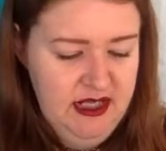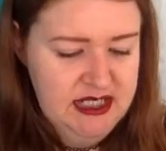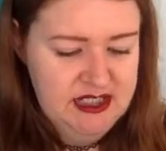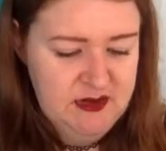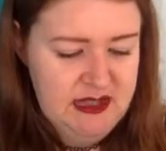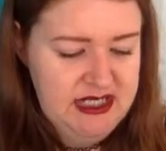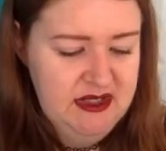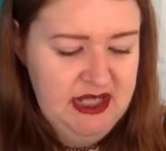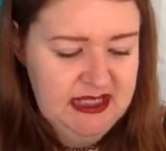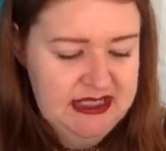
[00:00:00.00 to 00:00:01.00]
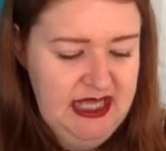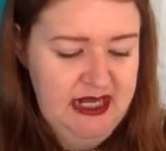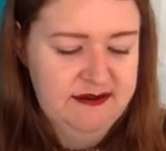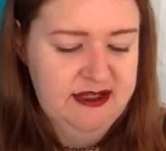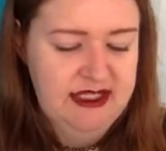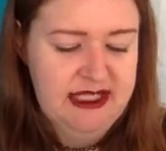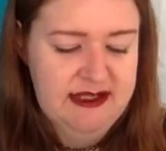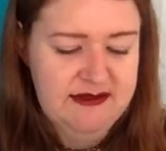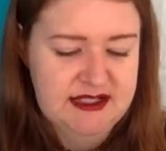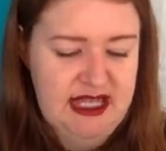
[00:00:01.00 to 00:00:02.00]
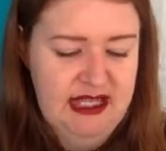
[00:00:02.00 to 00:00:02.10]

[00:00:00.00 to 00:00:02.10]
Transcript: It's just when you get to the Anne of Cleves,